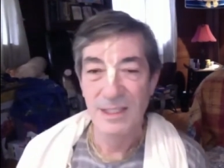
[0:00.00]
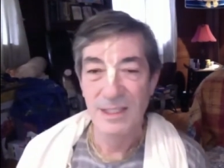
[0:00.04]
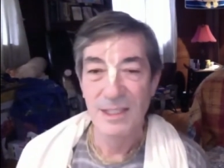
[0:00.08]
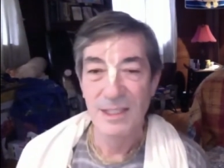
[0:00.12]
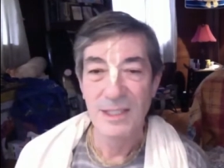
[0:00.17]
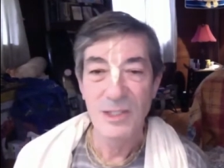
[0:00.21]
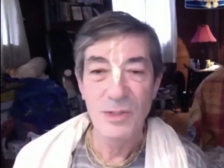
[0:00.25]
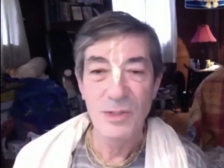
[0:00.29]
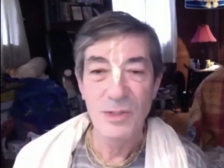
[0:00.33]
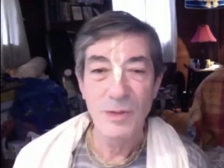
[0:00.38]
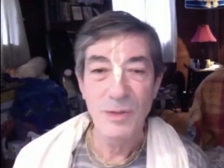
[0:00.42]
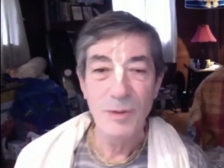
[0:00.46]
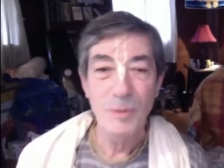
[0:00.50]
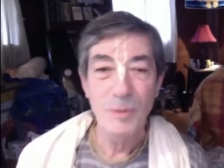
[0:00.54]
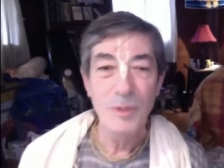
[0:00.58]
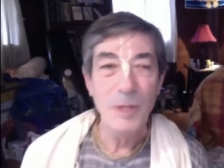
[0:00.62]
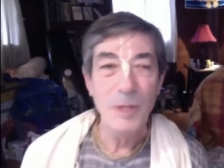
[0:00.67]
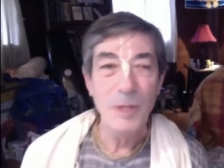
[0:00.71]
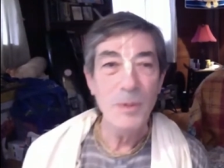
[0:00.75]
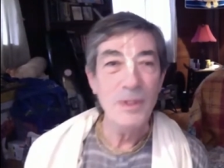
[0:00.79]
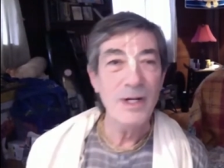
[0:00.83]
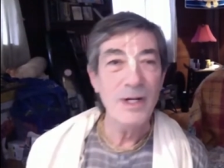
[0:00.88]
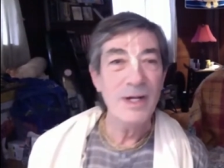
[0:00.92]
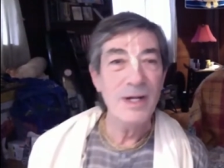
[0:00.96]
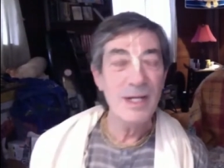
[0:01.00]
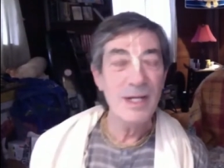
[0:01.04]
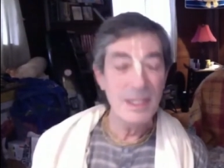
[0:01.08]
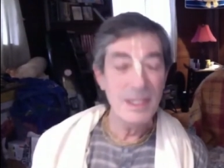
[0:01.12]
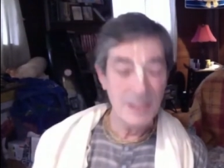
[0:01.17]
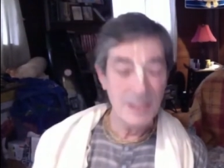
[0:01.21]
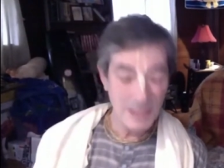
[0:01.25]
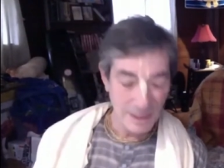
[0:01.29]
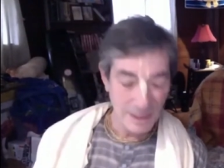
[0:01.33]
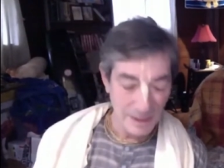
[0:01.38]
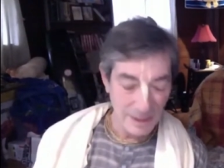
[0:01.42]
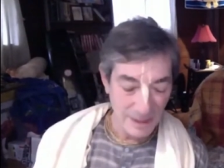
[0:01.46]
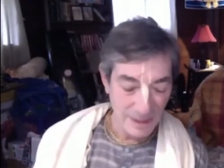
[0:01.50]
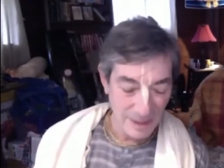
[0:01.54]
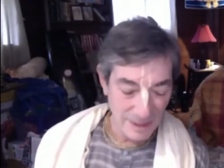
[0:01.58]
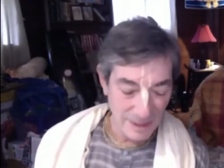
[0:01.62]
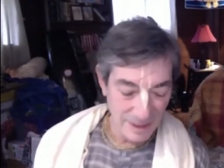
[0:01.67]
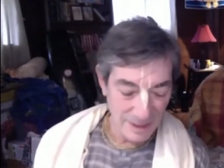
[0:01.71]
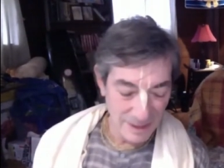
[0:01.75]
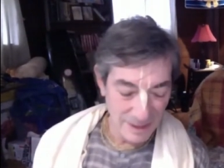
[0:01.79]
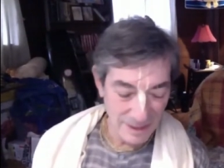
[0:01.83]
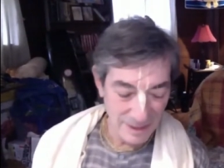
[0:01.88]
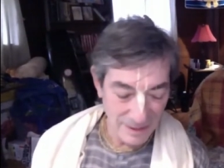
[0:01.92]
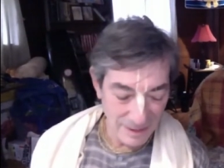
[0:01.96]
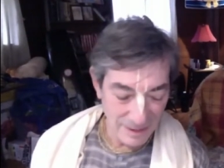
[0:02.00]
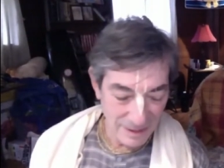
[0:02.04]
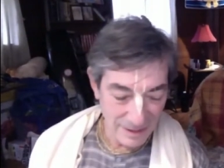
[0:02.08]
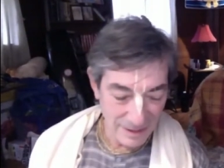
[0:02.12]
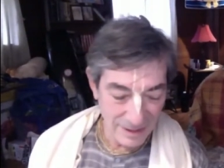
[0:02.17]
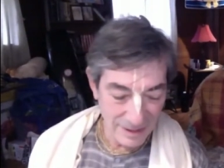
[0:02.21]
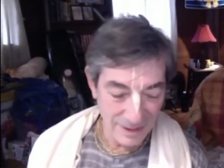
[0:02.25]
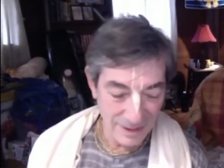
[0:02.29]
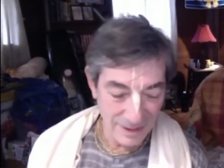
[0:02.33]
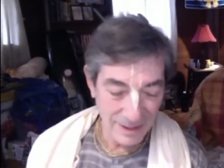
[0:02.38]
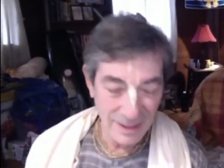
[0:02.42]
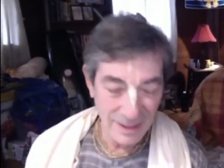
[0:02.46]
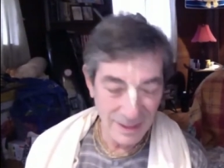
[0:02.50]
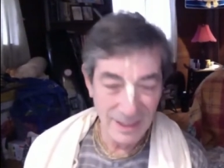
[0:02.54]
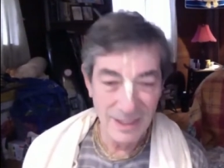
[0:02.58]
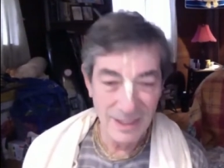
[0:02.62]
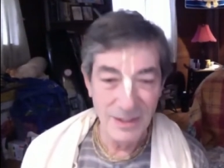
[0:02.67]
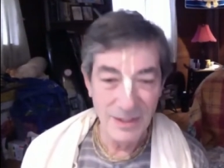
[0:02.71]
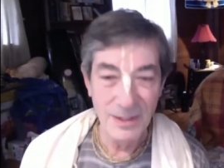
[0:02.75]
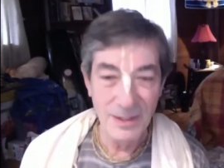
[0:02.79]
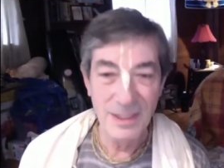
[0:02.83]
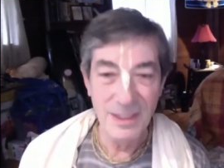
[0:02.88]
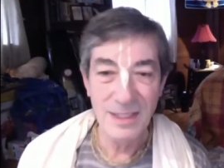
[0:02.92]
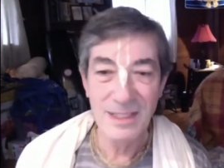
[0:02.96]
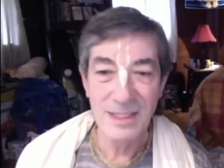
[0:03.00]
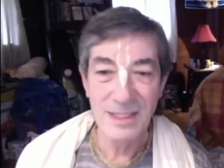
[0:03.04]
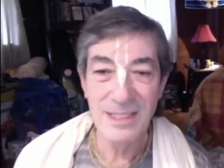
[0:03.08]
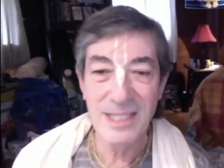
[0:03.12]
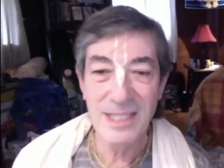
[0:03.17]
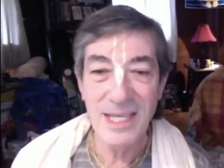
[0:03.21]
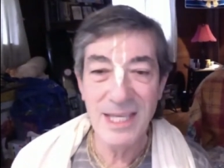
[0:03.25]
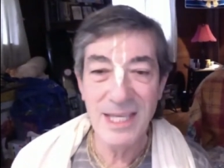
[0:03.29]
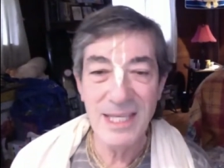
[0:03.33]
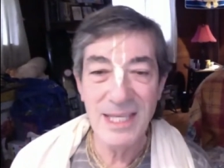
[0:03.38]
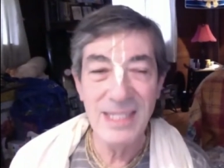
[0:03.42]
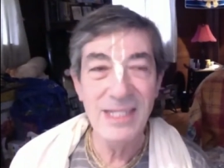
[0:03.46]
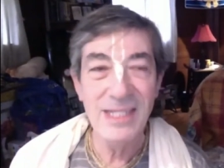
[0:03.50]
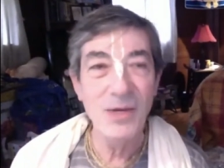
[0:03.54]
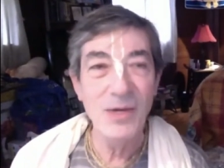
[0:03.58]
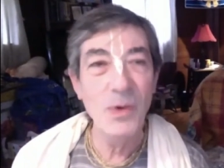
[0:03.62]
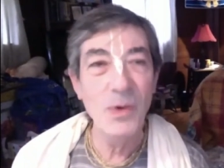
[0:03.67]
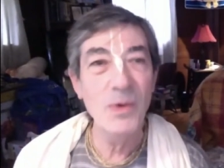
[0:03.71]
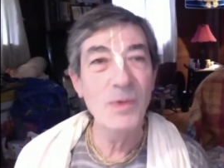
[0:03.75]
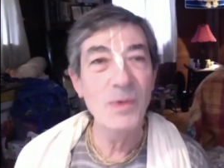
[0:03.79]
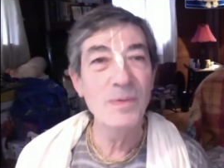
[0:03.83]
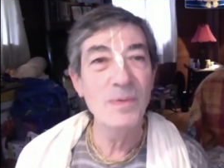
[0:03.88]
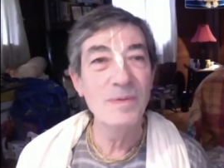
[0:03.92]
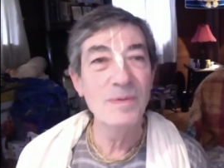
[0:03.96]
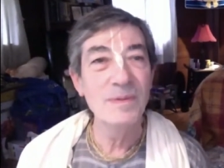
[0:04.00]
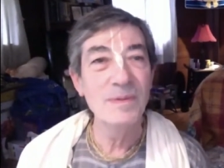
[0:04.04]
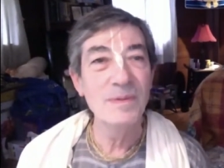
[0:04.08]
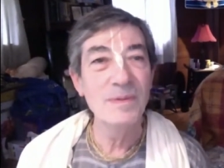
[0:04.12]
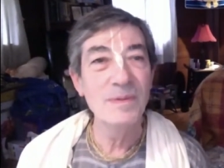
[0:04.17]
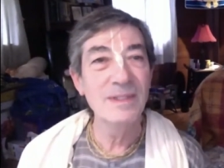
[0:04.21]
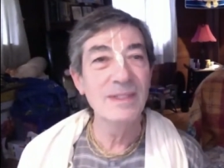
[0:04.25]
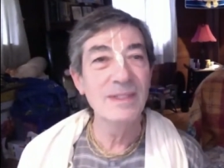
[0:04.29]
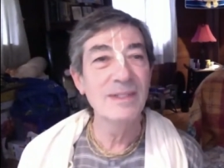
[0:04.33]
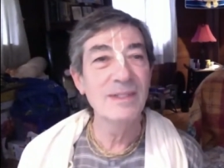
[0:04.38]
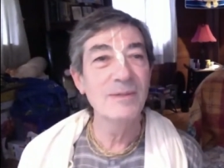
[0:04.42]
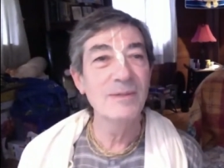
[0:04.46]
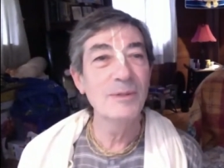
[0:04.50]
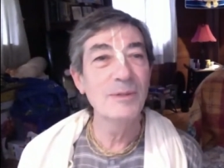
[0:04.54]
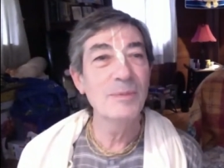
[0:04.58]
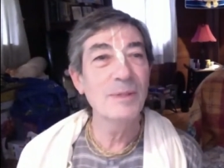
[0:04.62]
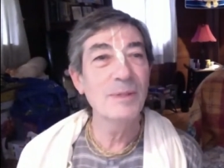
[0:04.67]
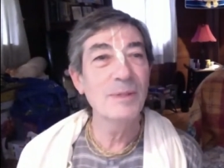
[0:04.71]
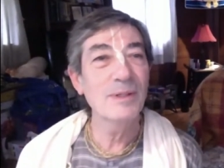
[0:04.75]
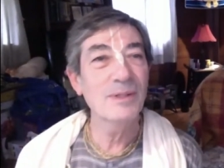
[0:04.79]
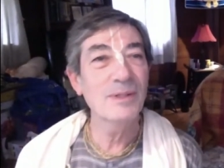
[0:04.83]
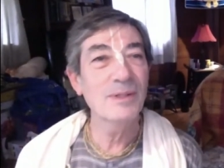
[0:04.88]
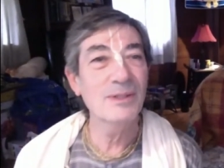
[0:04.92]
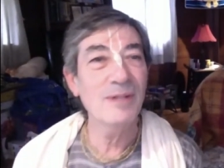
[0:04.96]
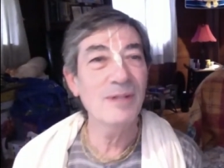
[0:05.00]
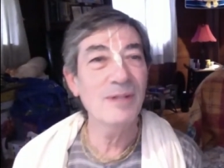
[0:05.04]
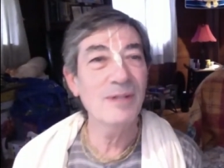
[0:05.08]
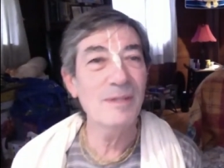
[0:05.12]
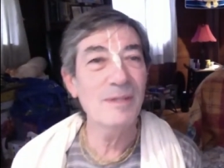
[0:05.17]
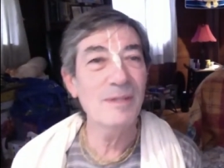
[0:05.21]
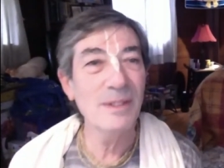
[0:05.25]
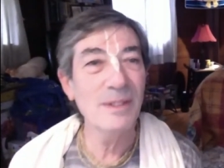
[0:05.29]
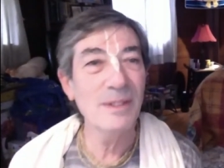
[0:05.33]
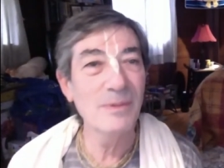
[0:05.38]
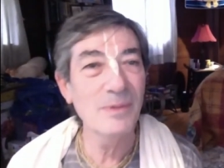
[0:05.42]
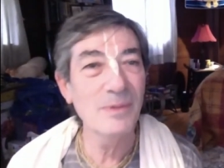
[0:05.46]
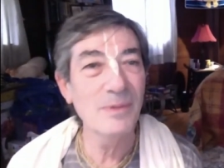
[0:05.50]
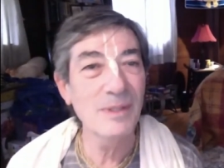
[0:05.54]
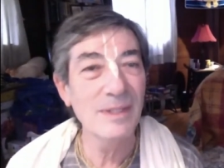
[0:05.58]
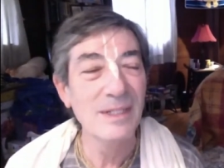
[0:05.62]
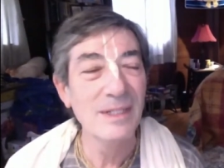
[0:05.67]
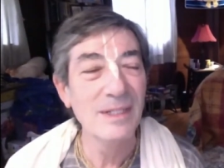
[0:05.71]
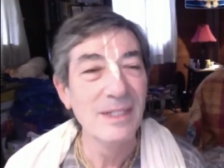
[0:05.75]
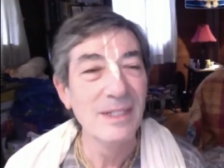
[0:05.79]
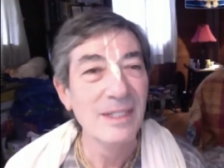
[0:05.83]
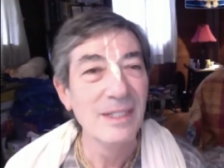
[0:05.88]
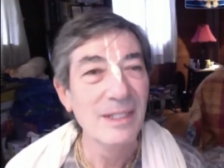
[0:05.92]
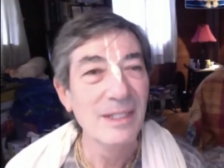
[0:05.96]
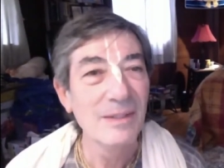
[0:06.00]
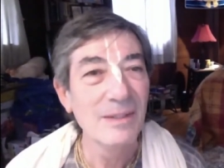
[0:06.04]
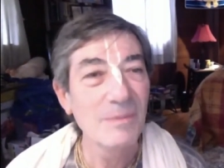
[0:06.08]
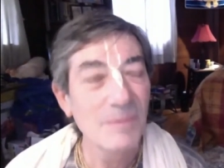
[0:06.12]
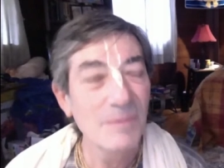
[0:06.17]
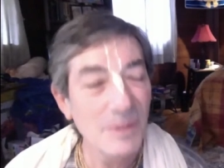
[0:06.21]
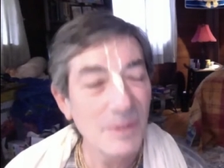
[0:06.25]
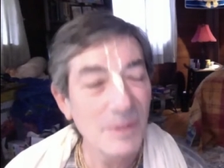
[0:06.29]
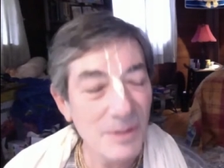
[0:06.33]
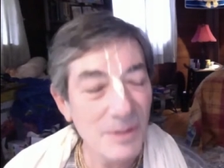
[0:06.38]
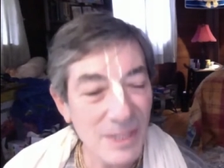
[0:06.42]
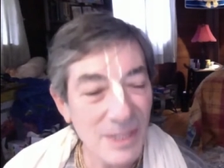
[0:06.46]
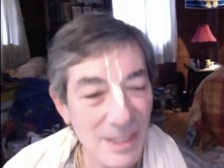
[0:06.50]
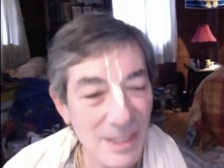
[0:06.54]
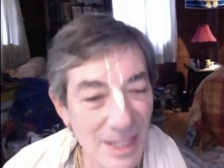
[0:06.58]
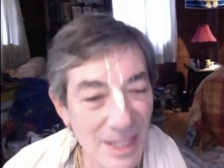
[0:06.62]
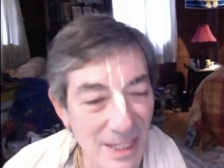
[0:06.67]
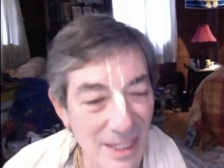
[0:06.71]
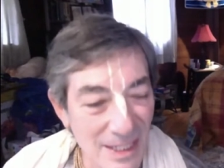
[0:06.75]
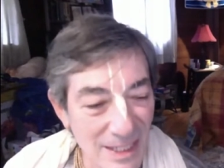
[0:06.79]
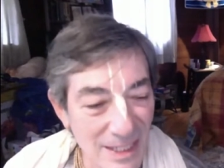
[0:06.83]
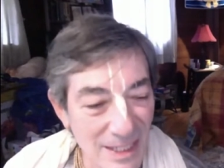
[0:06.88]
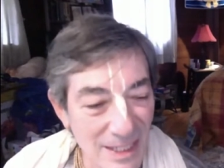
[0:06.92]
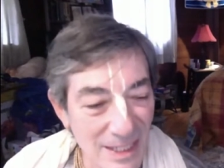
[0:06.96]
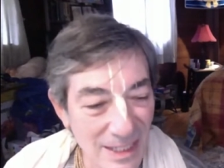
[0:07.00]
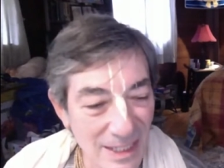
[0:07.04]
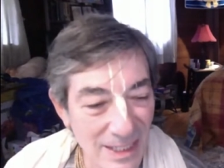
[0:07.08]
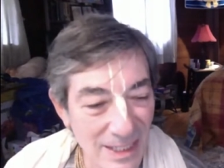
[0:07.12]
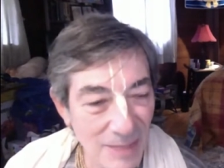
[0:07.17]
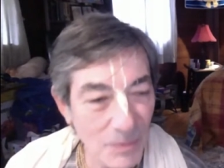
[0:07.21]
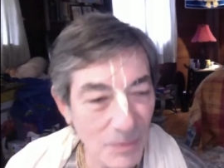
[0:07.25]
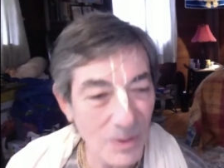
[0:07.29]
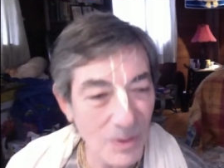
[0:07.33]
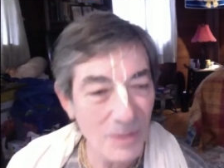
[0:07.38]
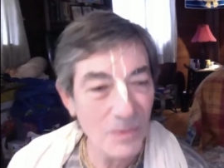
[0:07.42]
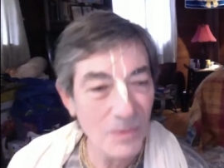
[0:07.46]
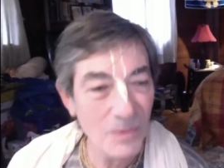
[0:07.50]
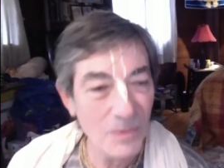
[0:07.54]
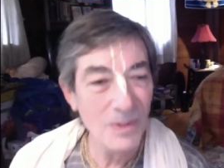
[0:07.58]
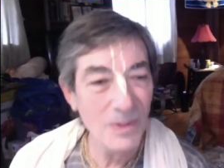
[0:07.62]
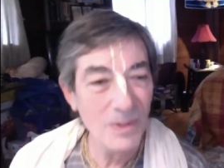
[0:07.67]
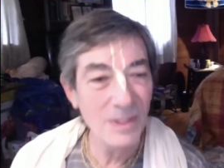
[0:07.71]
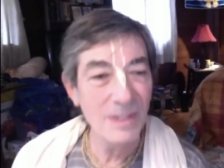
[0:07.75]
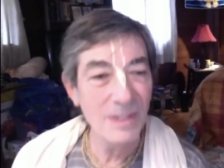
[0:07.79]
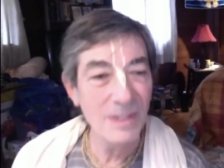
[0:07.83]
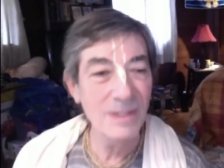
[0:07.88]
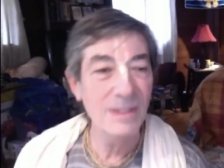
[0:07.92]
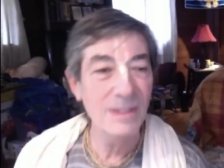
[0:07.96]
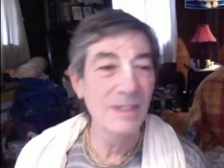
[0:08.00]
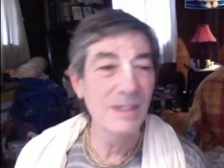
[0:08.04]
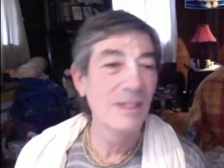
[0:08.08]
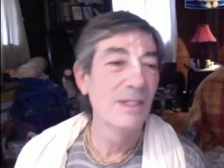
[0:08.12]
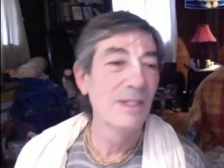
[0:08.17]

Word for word: Sarup Damodar asking, you know, saying, "Oh, Rupa Goswami, Lord Chaitanya is asking, where, where,